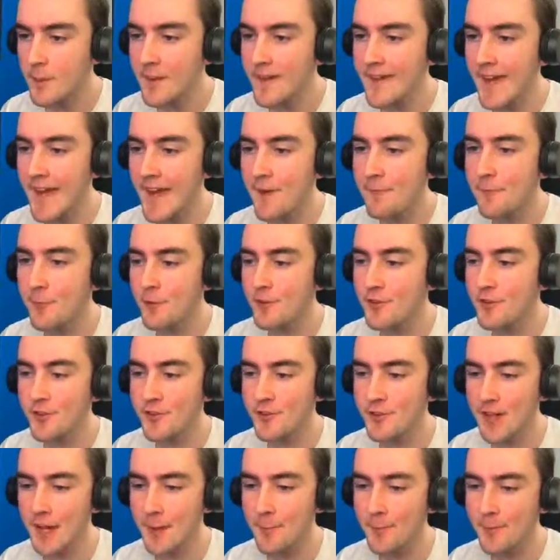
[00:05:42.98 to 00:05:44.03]
careful. There's a
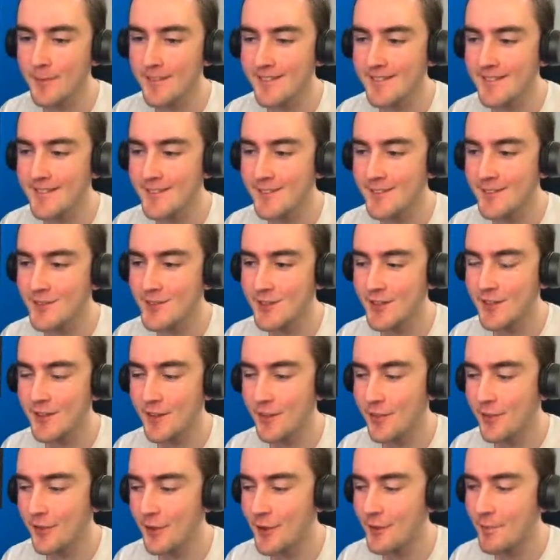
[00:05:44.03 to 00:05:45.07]
sniper in the distance trying to
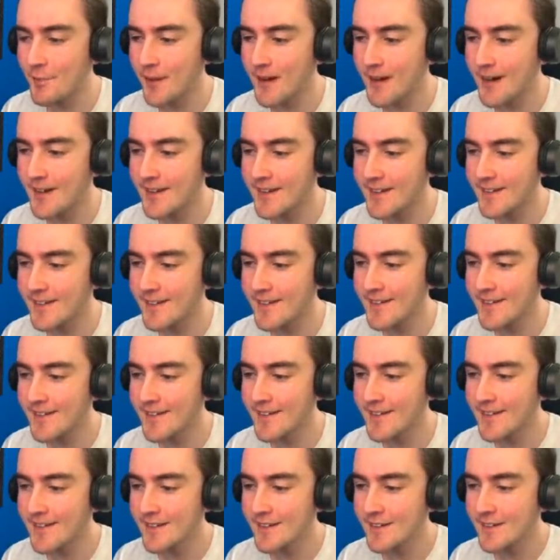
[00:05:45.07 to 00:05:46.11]
third party.
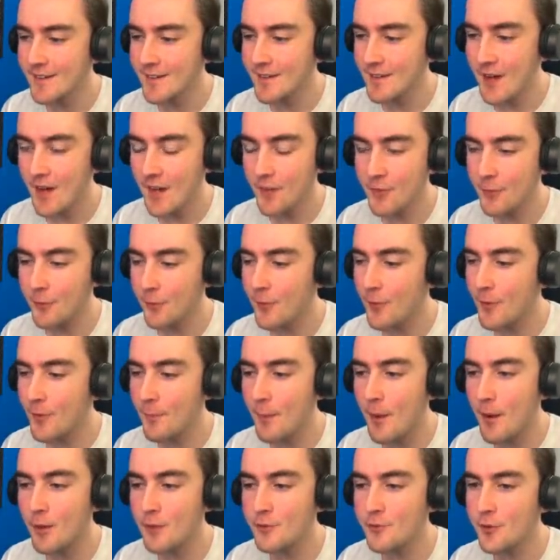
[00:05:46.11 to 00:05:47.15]
Throw the
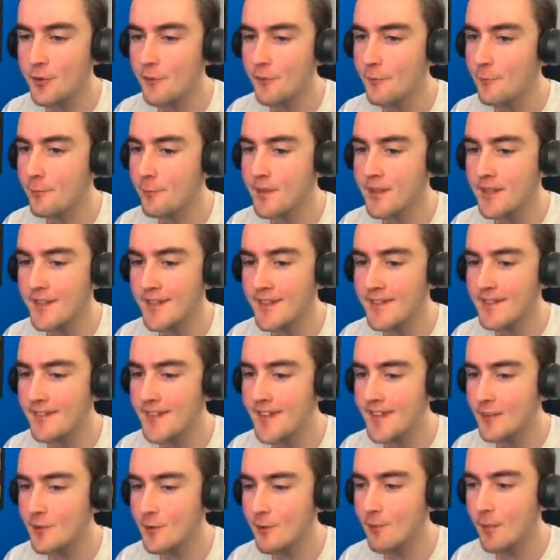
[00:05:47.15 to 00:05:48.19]
Molotov, please.
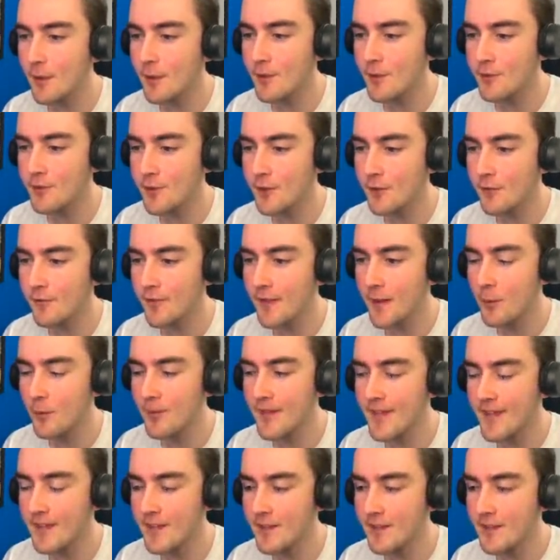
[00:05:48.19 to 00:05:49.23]
He has a Molotov. That
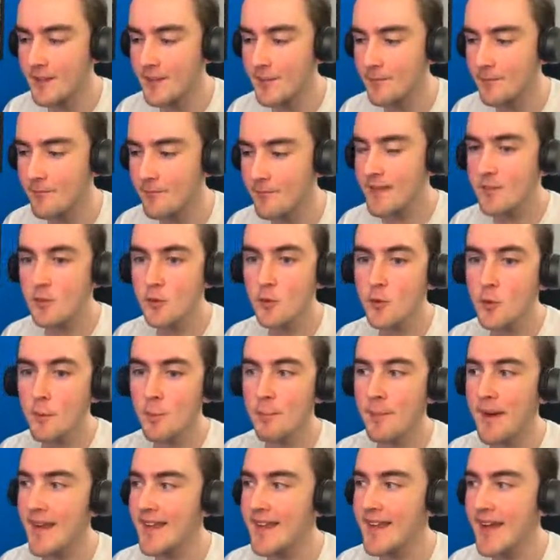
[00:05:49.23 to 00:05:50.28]
would kill him. This dude's a
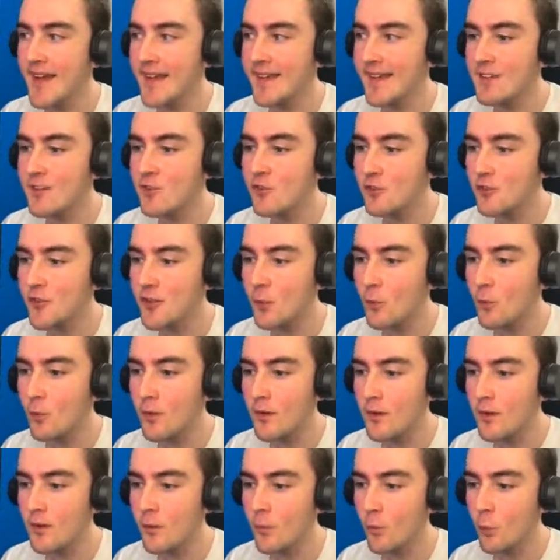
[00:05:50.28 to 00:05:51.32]
maniac. He's just like
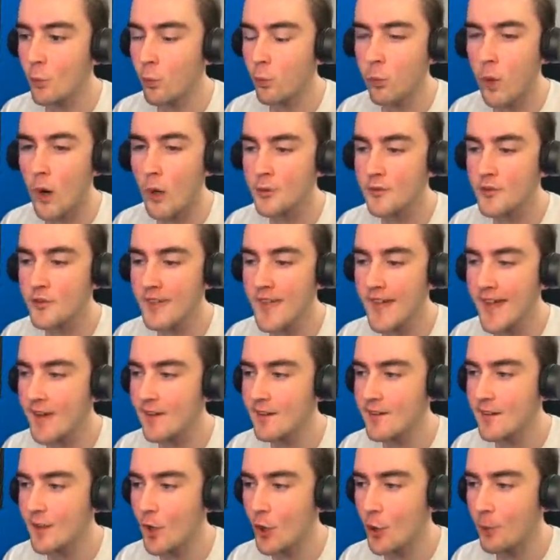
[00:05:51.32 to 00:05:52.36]
waltzing
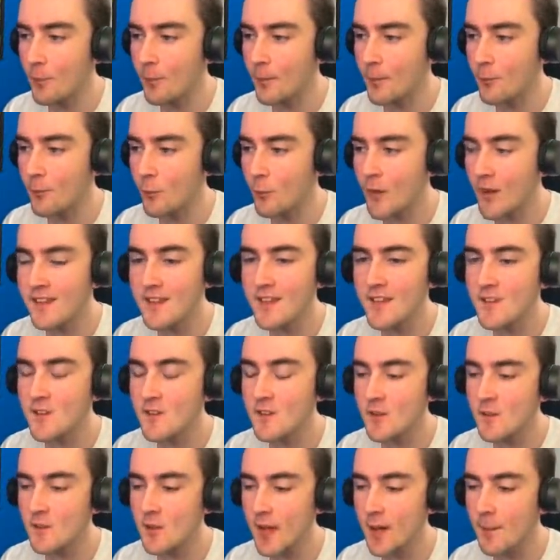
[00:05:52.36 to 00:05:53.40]
out in the open when there's a
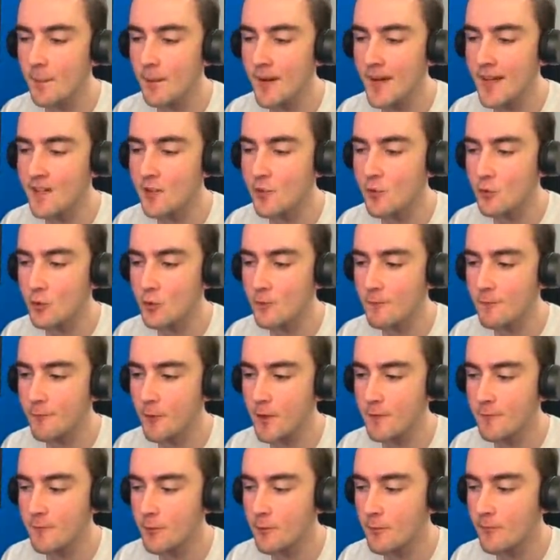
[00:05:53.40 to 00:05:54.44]
sniper and this dude in
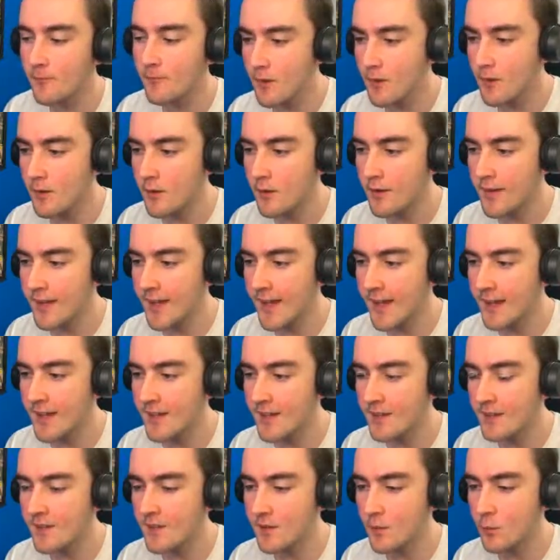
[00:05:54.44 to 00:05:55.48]
front of him.
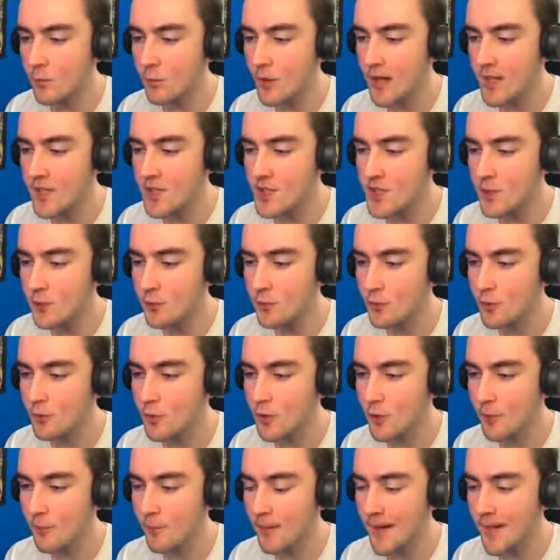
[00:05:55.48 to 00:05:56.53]
Okay, the right shield dude's
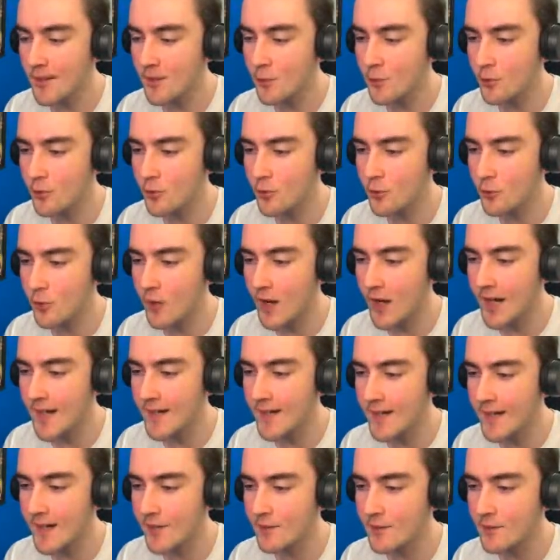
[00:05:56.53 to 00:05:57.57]
gone back to his little
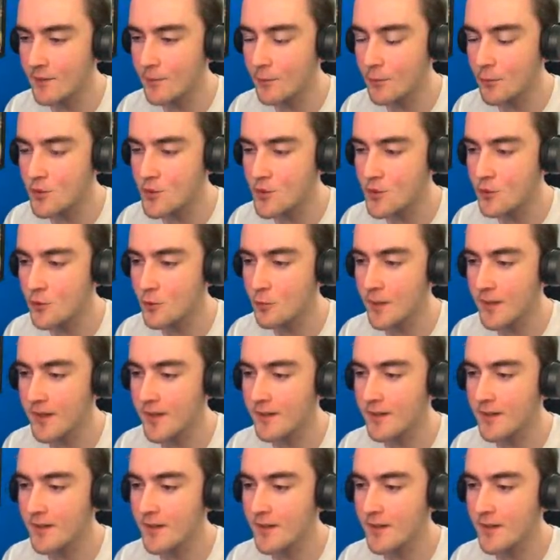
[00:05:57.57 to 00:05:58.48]
hideout in the bushes, but